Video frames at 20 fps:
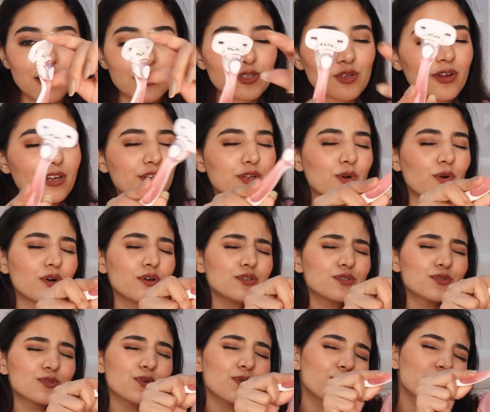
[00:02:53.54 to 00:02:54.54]
So it
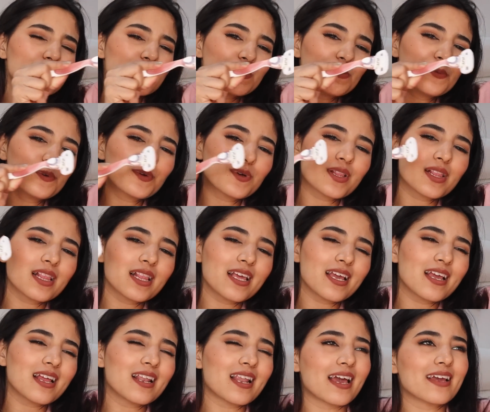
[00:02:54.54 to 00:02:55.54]
goes so
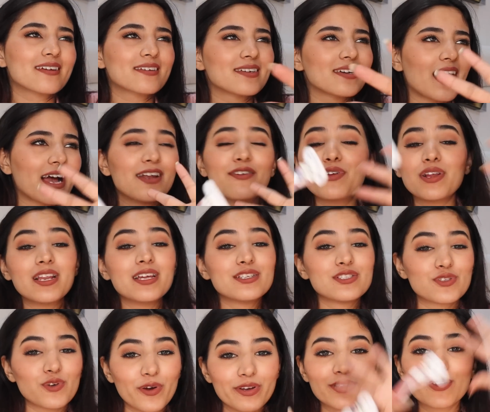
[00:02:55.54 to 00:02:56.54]
smoothly. Like I really
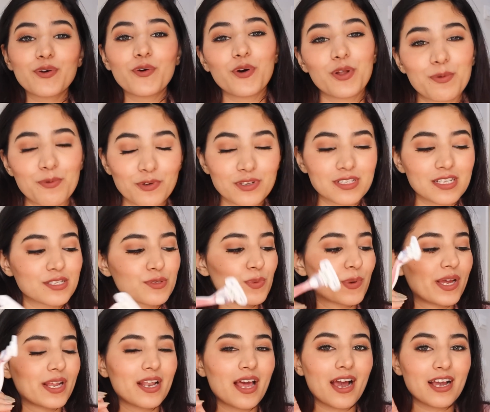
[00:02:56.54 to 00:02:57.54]
enjoy the whole process
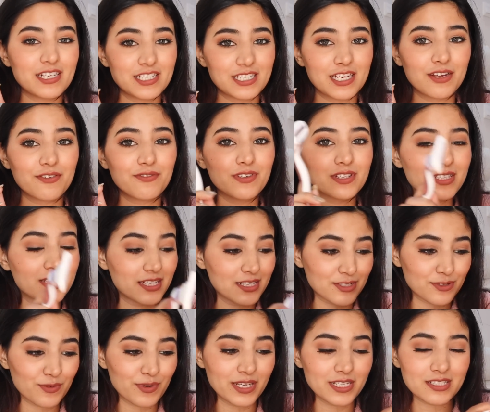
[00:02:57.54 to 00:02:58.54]
when I shave with
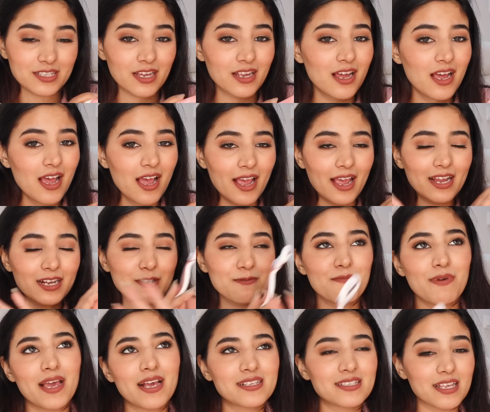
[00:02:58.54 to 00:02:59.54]
this razor. It
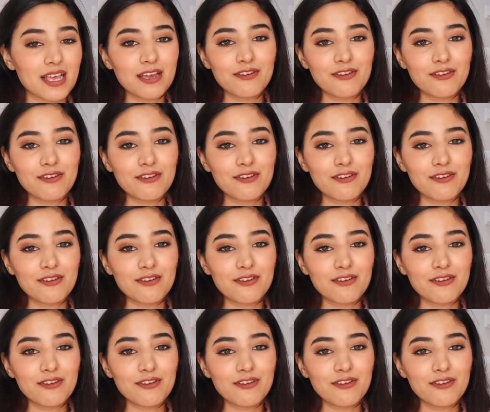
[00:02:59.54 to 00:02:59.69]
makes